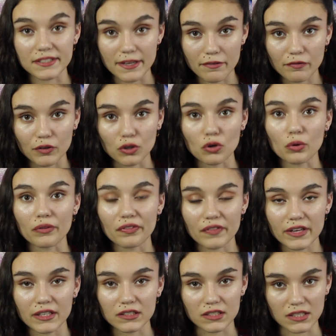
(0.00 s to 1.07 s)
difficult
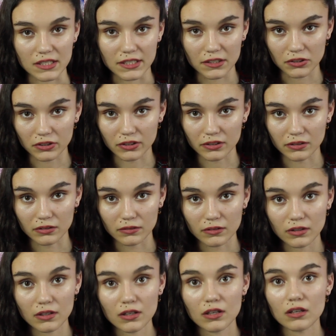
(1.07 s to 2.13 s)
thing to hear,
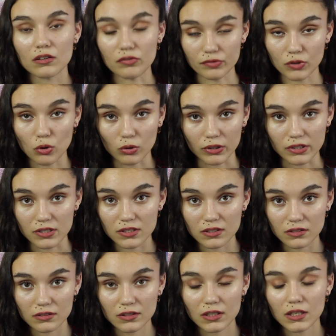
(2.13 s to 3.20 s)
of
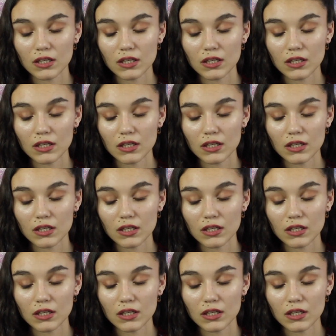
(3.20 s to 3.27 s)
course.